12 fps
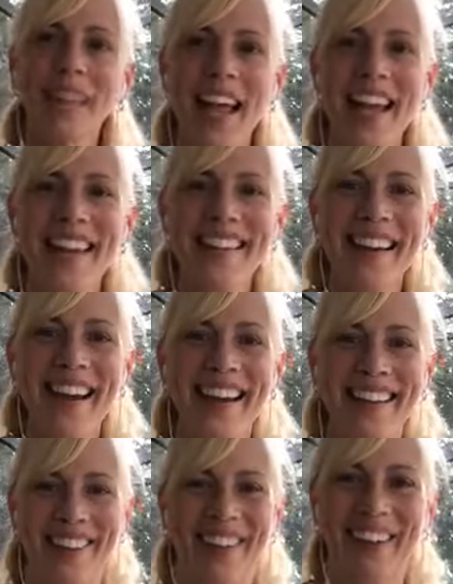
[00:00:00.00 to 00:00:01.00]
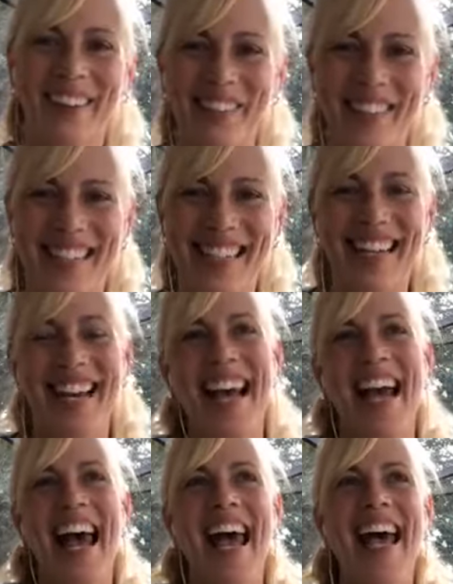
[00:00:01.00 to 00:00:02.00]
And you're welcome, Missy.
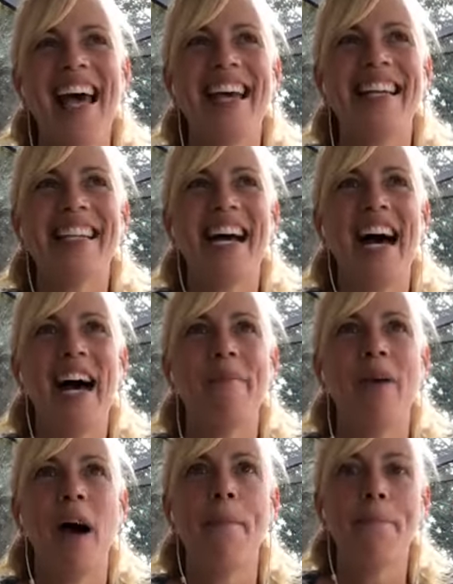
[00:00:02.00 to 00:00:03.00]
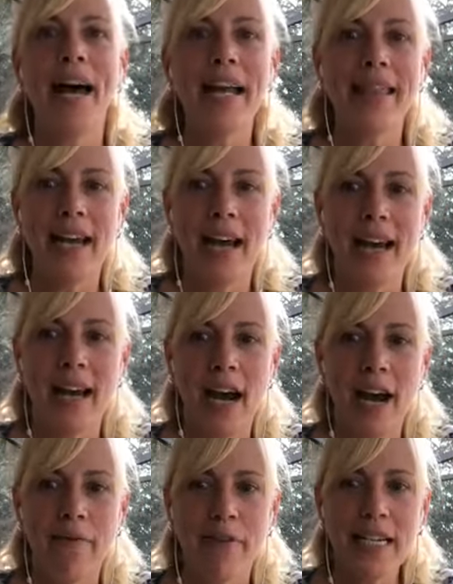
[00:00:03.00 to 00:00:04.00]
And a bed that
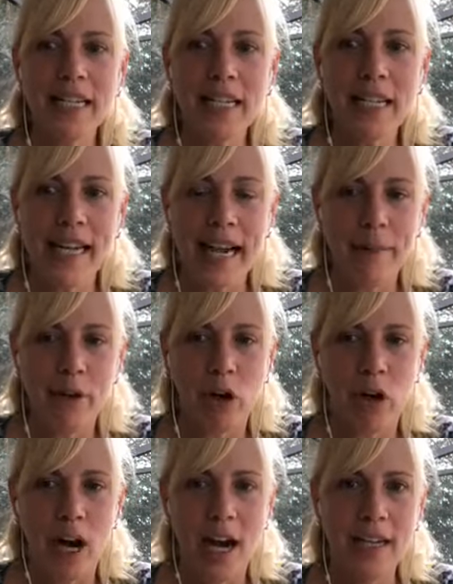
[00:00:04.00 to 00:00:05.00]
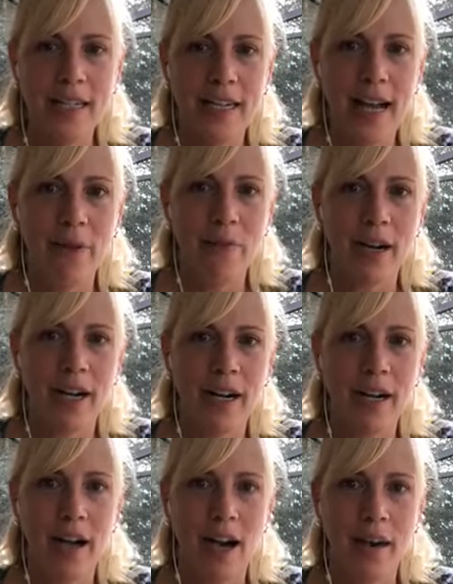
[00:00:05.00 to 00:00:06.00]
I recently came across, and we're going
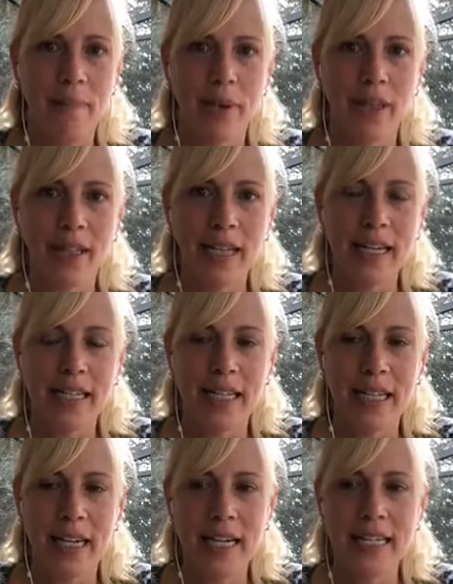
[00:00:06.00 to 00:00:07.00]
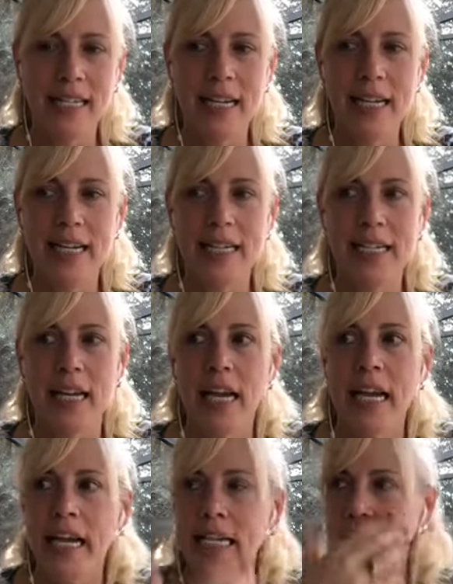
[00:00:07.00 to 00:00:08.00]
to put the link to this, is
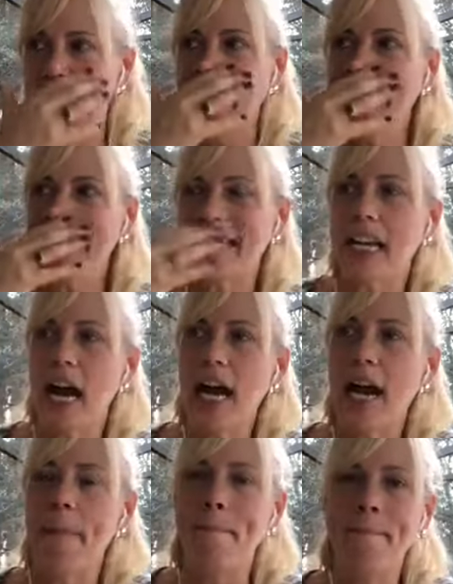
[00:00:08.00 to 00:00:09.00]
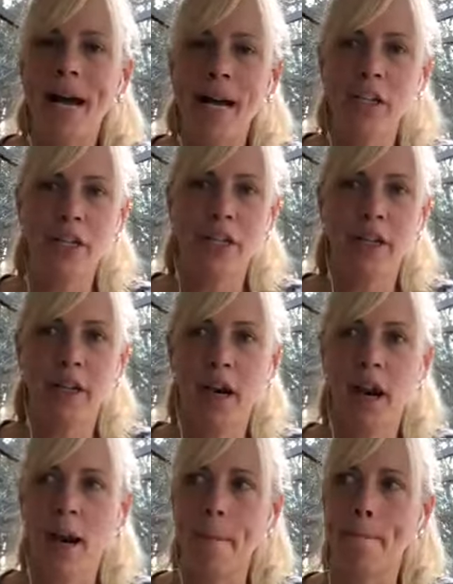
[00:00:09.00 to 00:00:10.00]
a bed that's got a mesh
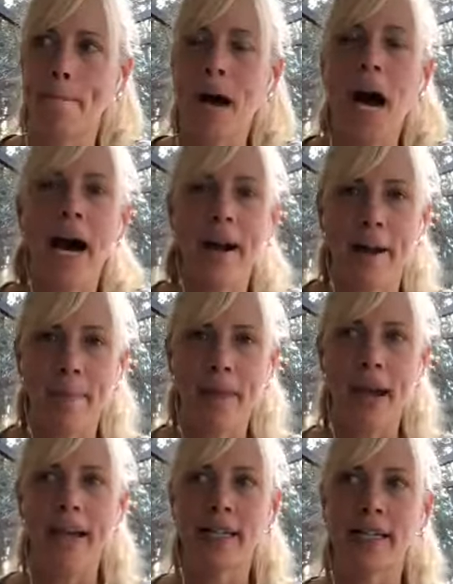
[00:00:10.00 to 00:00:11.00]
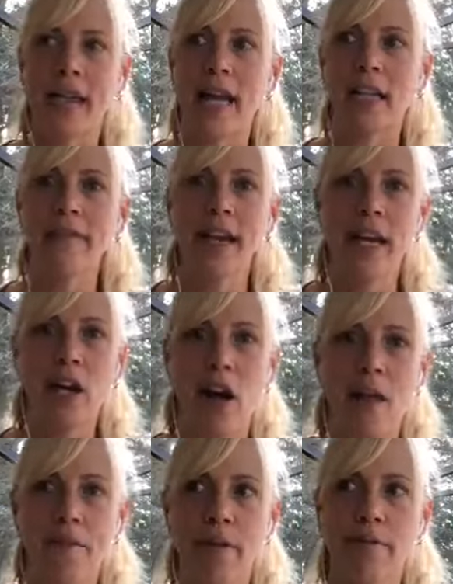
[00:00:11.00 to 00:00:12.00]
bottom, and it's elevated
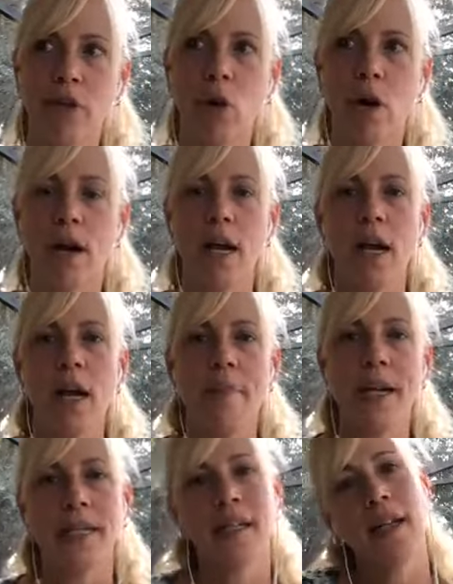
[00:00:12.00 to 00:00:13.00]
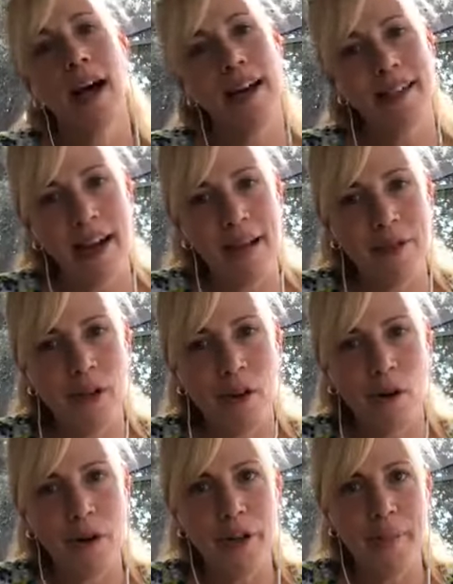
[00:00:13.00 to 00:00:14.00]
off the floor, because a lot of times our
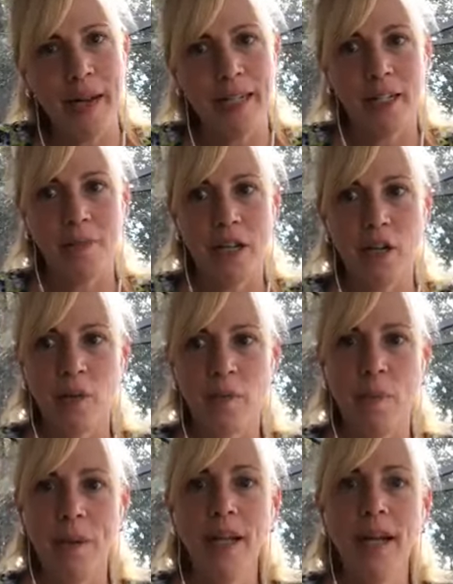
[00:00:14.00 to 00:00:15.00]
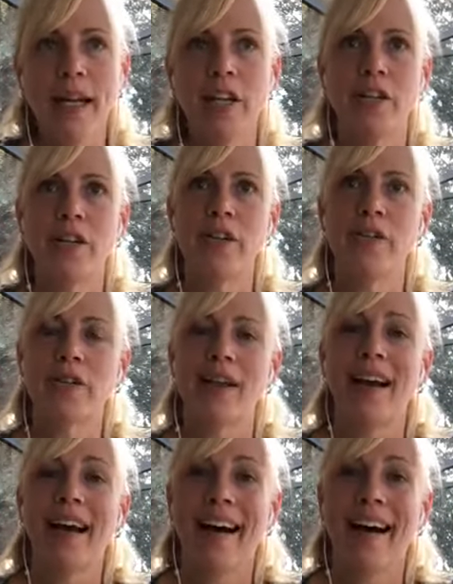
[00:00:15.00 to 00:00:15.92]
older pets, especially with mobility issues,